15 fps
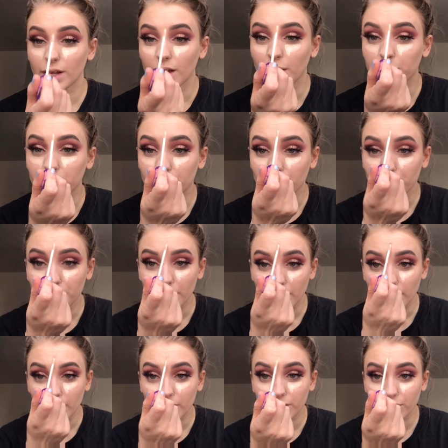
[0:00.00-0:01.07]
I'm going to
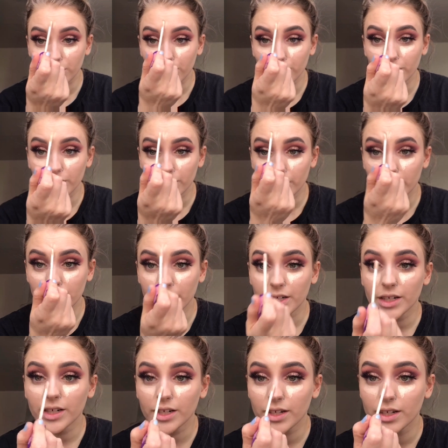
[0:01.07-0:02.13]
apply 3 right
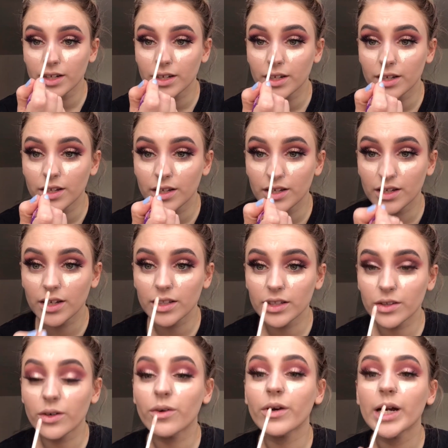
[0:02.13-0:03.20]
here, a
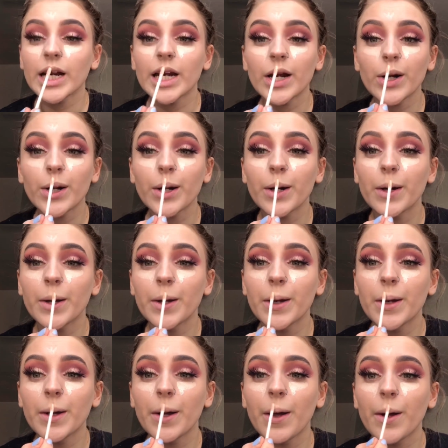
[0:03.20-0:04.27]
little right here,
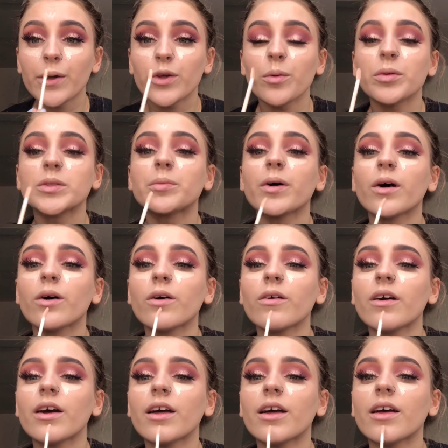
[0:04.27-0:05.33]
Cupid's bow,
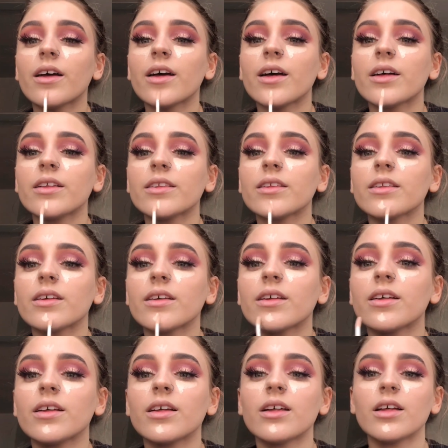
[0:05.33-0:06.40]
and
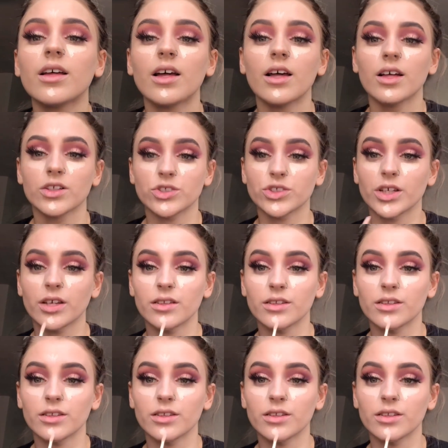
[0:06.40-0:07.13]
chin.